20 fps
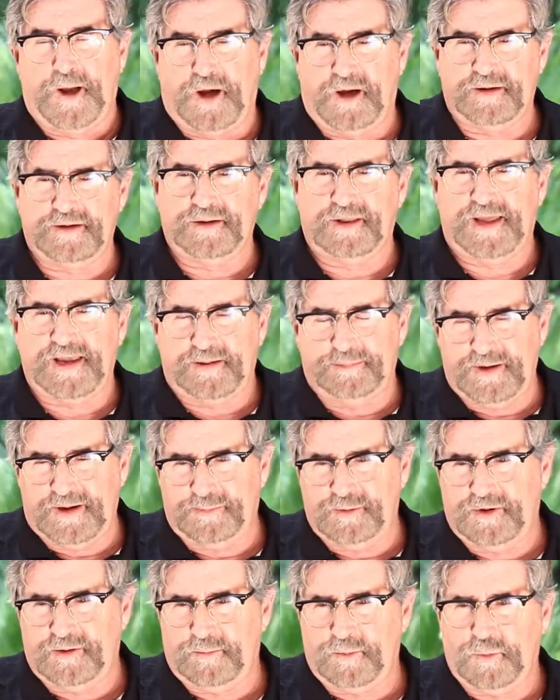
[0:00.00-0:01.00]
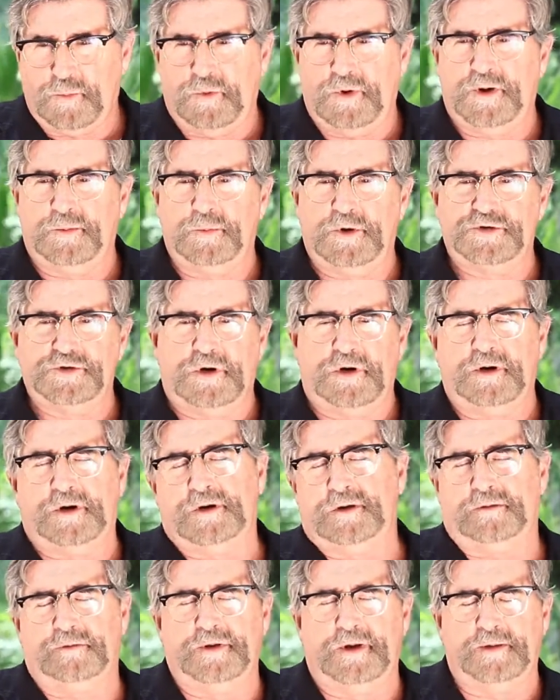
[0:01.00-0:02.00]
unlike paper number 1, which
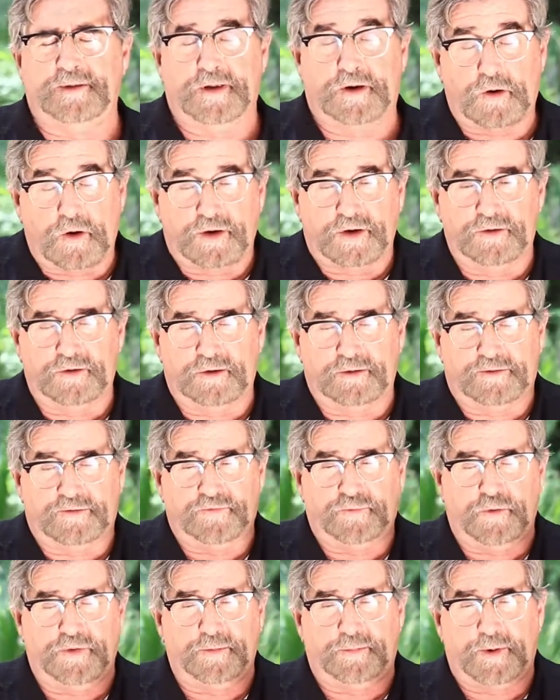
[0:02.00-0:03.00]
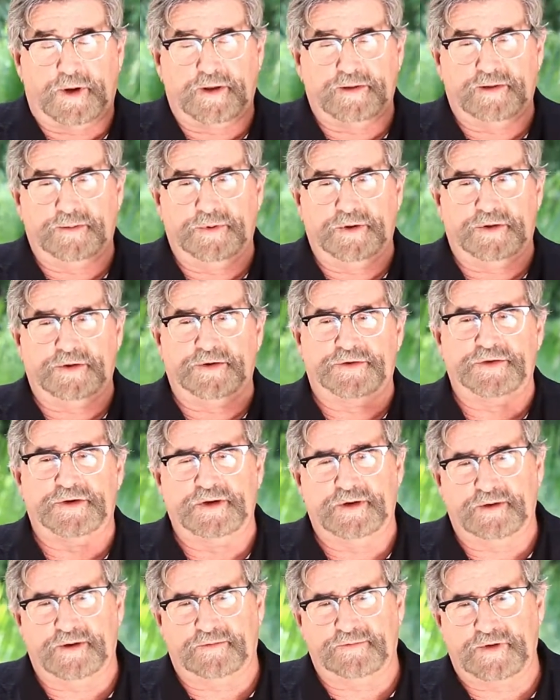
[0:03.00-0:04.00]
argues for the
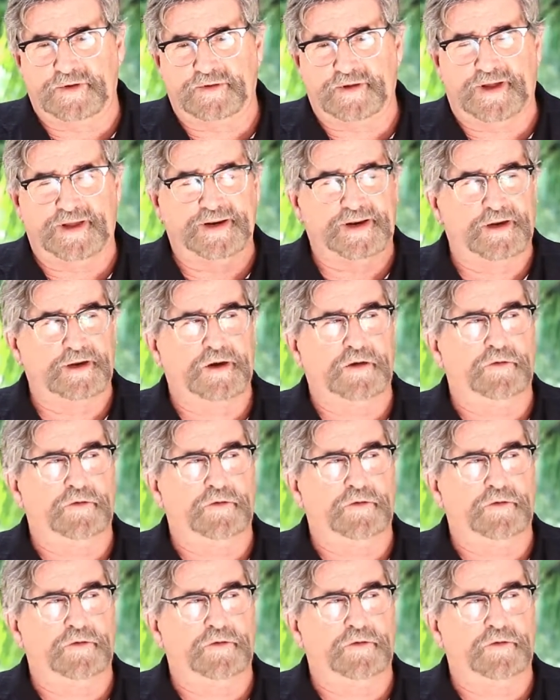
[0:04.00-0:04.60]
possibility of designing a